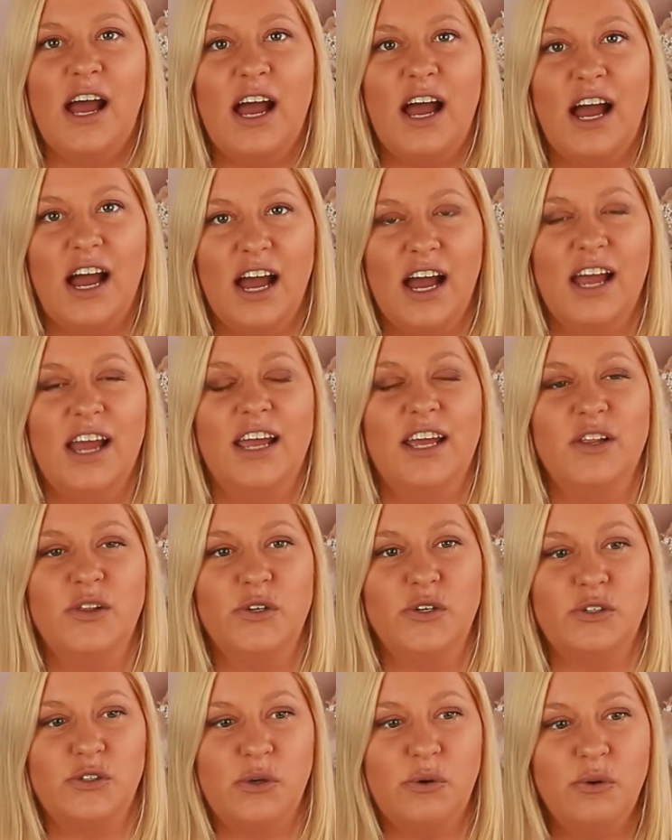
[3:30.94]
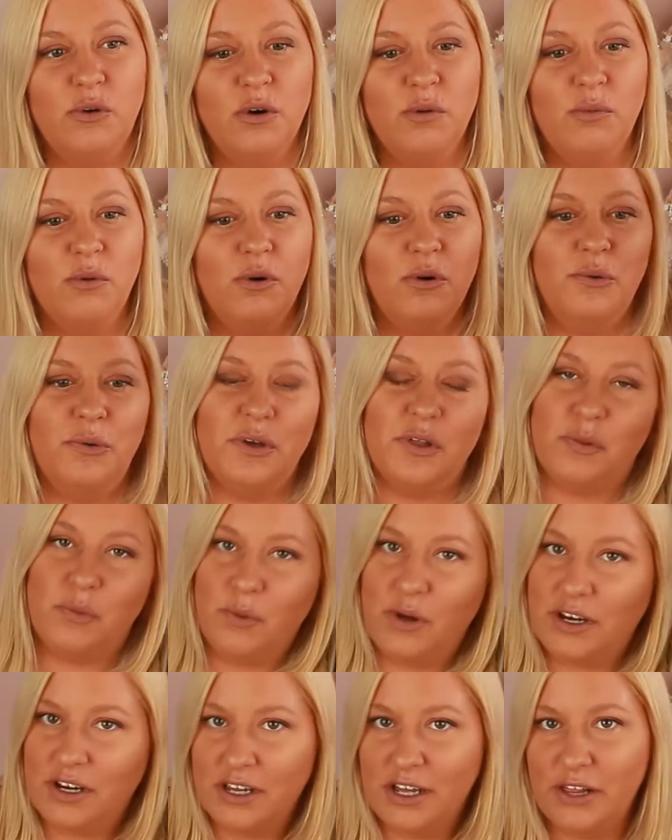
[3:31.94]
I looked horrible with
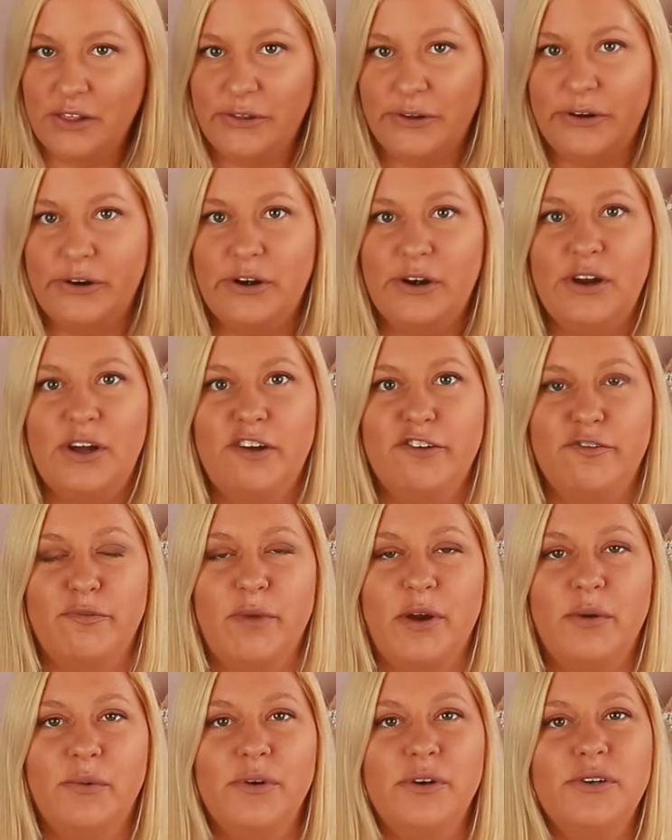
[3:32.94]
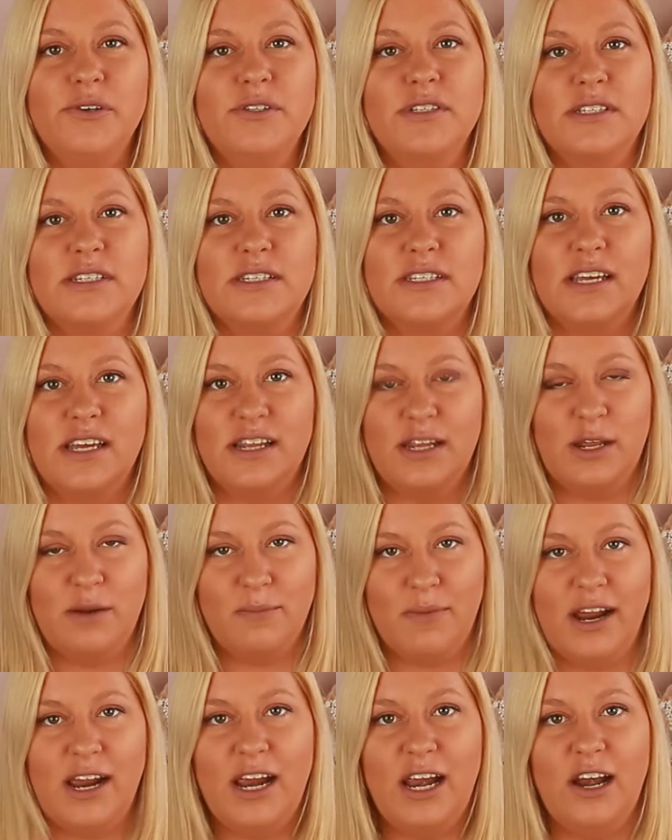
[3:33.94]
one color of my roots and then
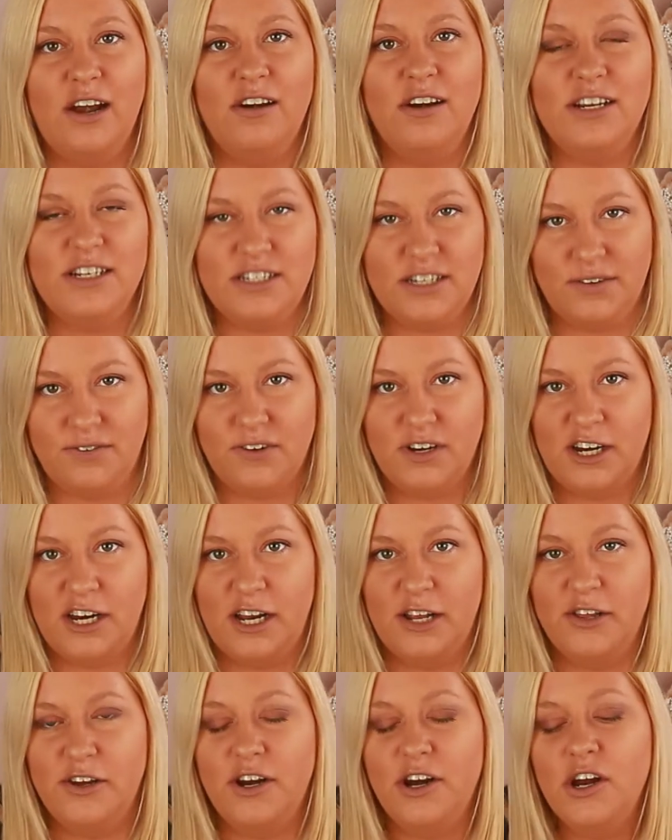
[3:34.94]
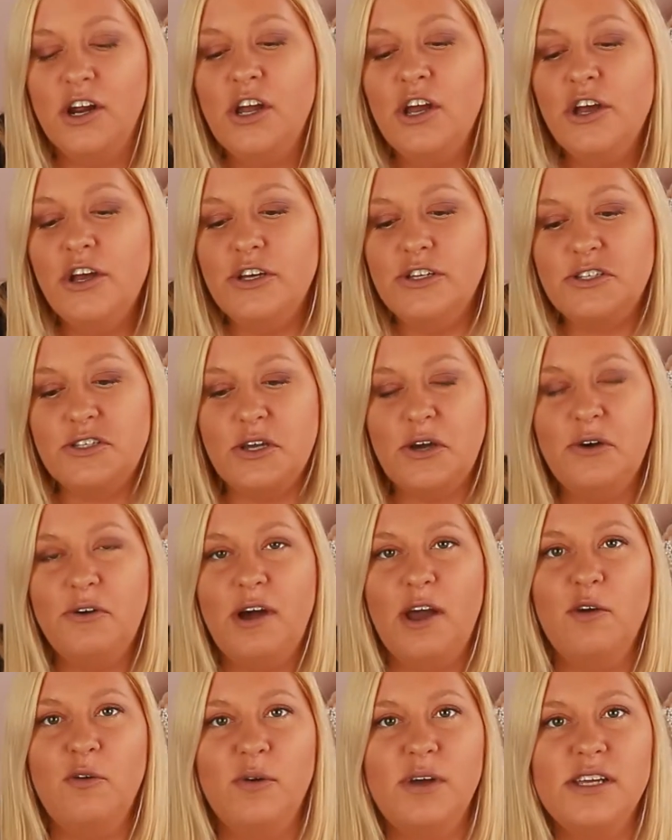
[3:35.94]
my hair a different color. So
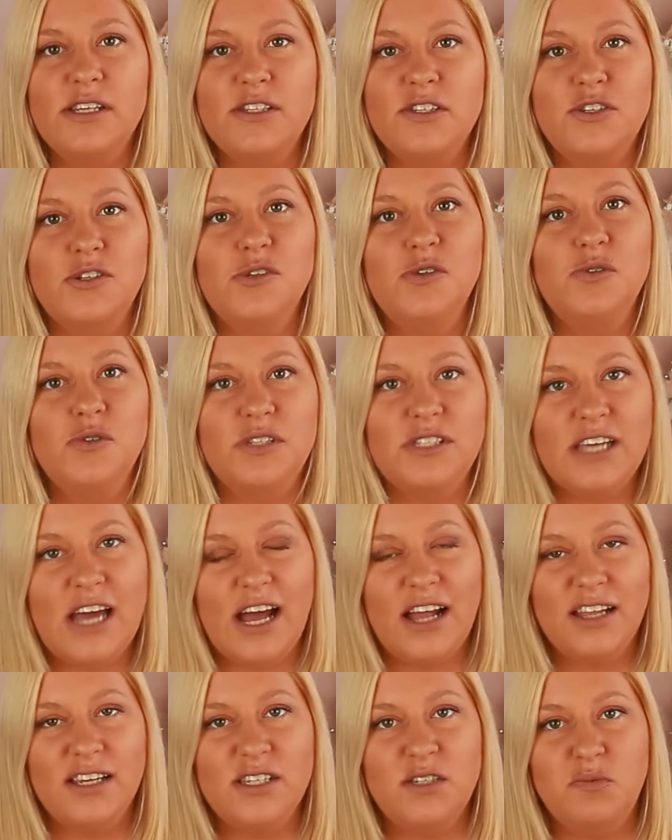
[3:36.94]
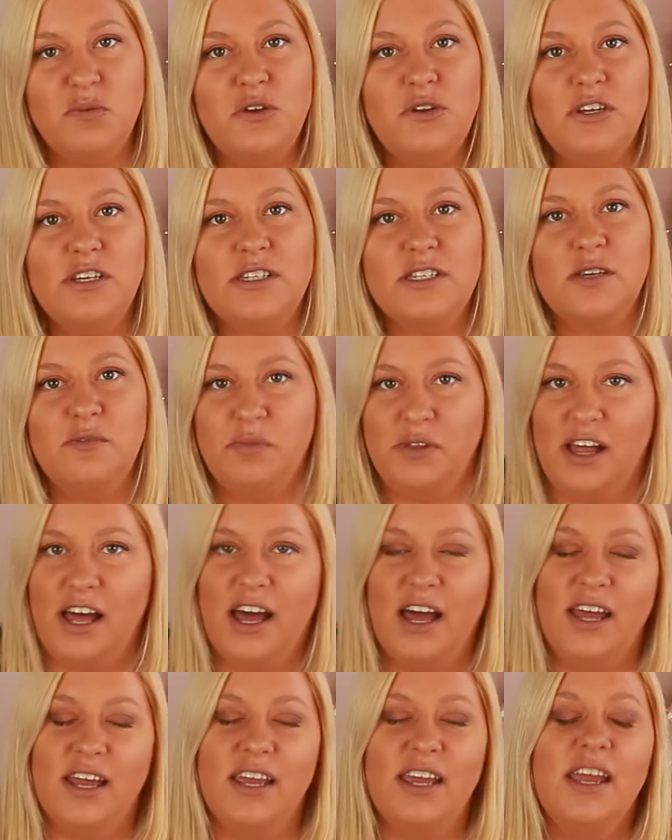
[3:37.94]
I went to Sally's Beauty
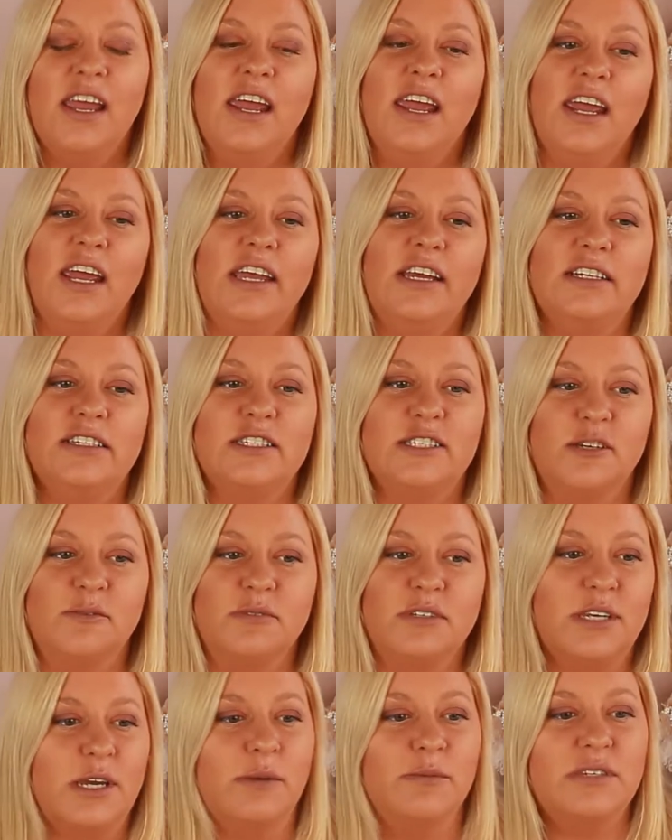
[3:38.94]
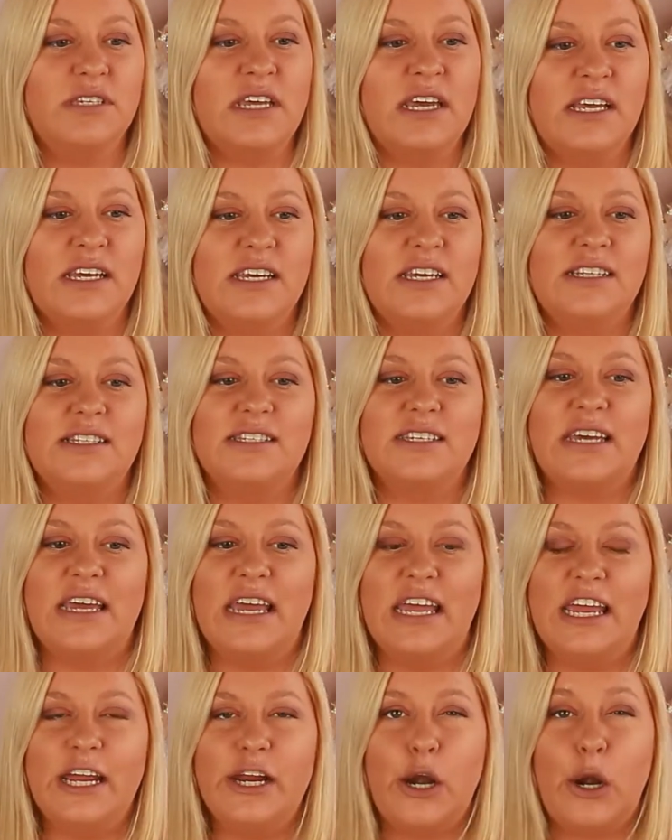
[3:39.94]
Supply, and sometimes it's a
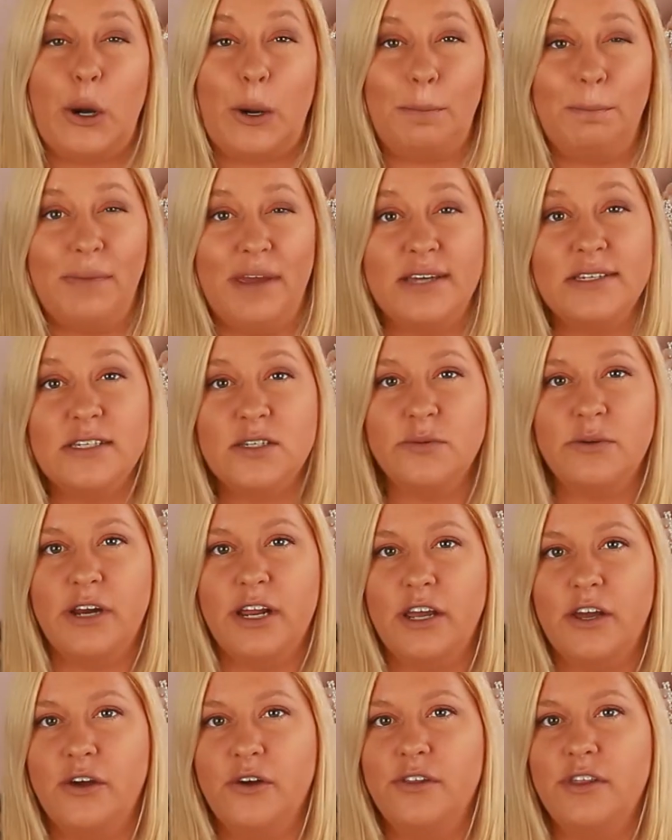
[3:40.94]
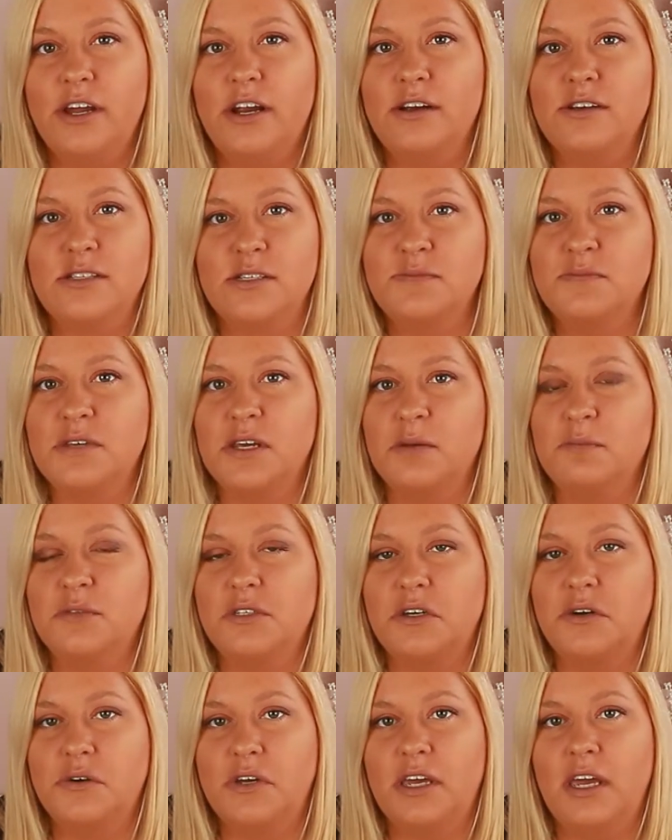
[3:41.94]
hit or miss when I go there. Sometimes
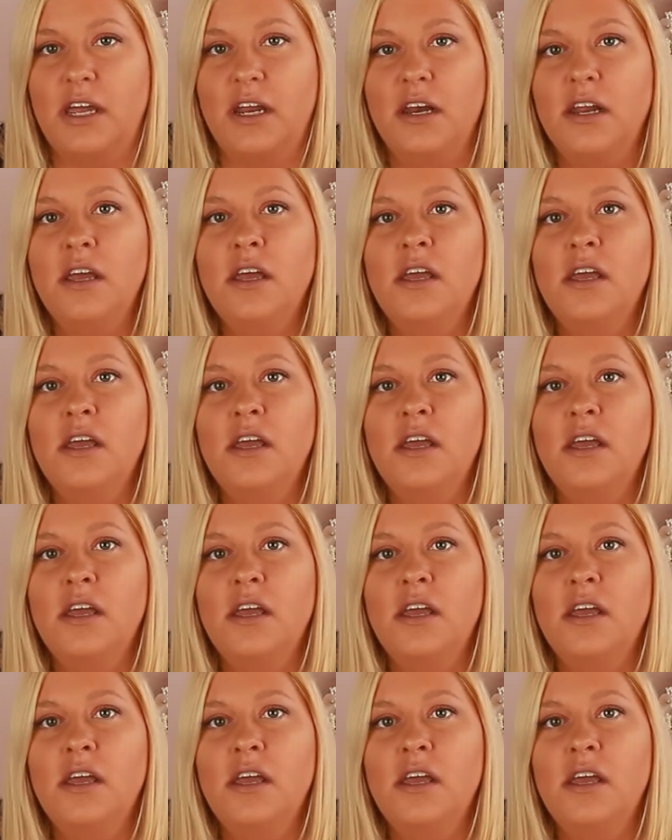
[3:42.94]
I'll get